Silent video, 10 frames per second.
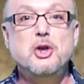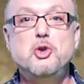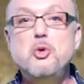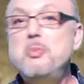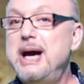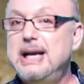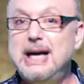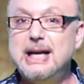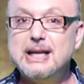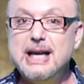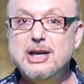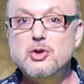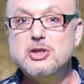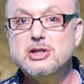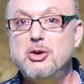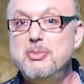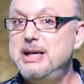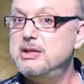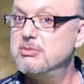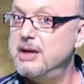You might not like your
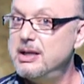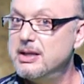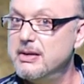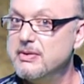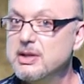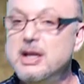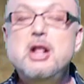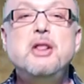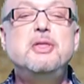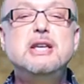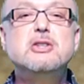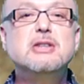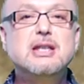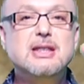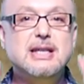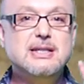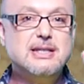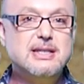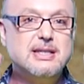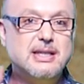soulmate's relatives. These are the things
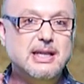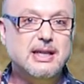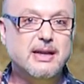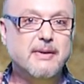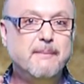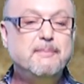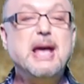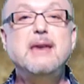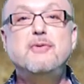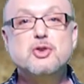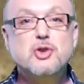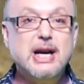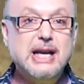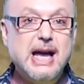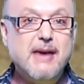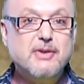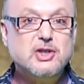to see. And if you're trying to have a